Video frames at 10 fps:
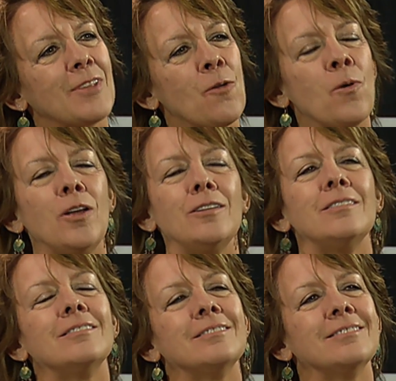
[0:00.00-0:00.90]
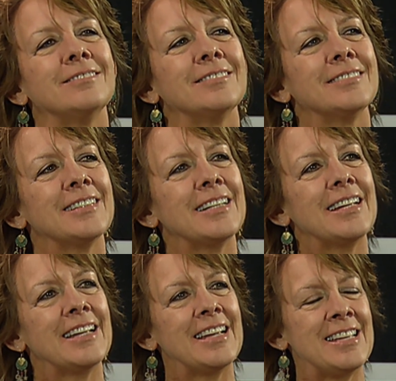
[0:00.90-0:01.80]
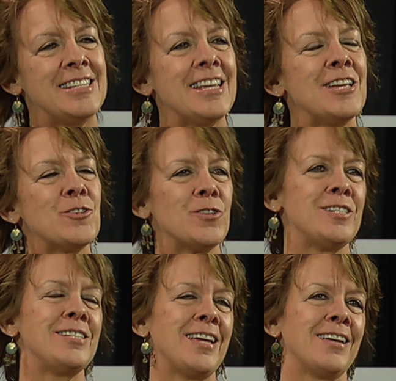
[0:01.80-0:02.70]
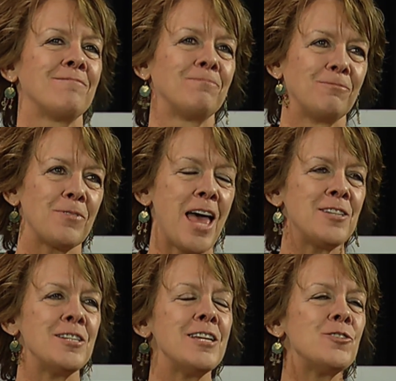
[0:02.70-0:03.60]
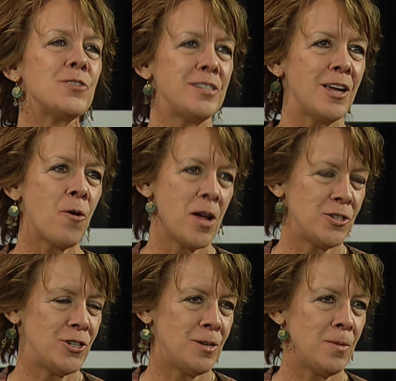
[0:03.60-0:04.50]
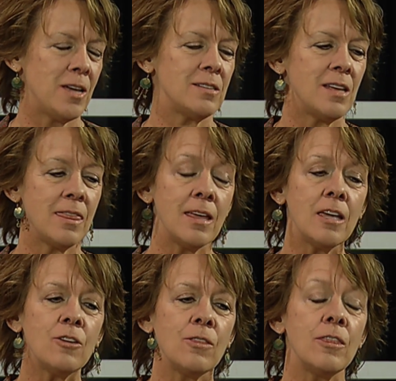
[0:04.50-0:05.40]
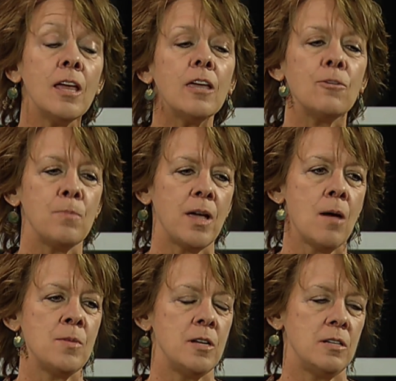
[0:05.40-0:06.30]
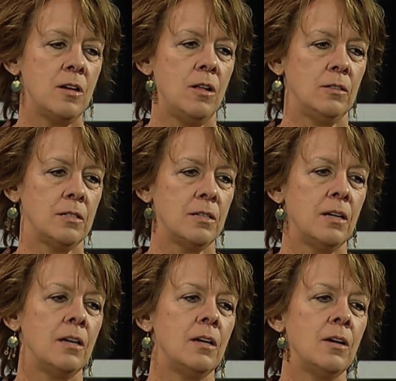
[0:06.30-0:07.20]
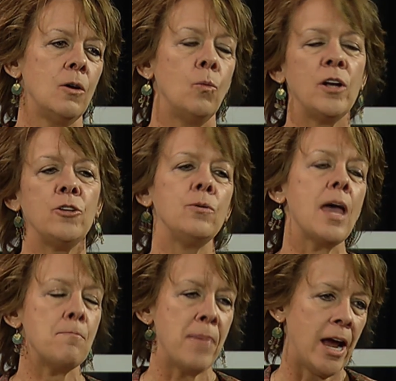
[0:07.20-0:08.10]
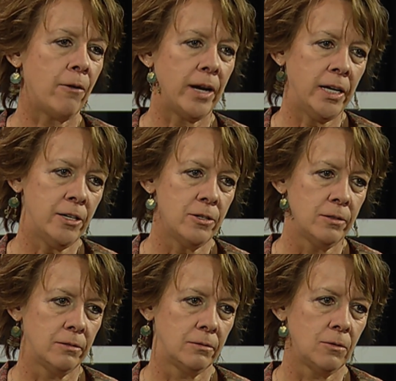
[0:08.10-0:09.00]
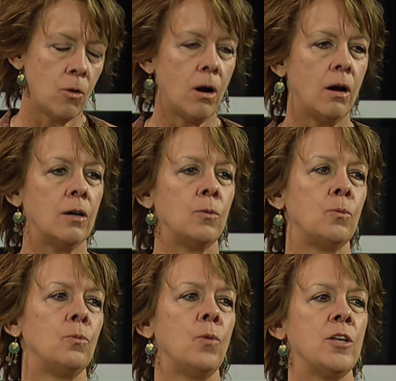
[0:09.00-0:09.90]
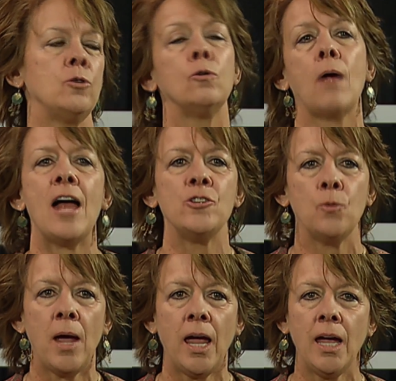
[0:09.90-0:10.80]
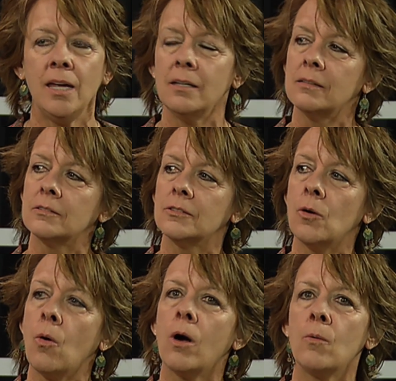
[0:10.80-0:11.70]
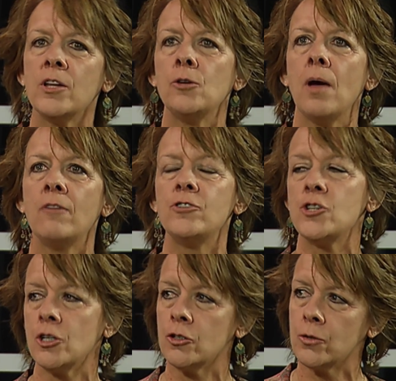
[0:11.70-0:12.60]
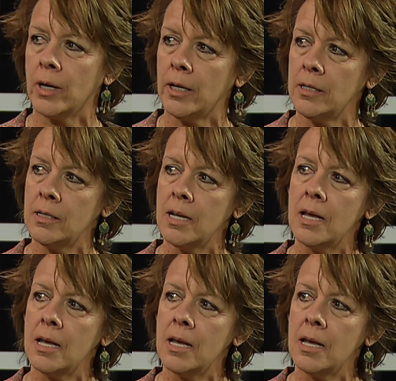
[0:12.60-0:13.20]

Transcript: Well, it's interesting. That's an interesting question, because I think you become an adult when you get married, or when you graduate, or when you have children.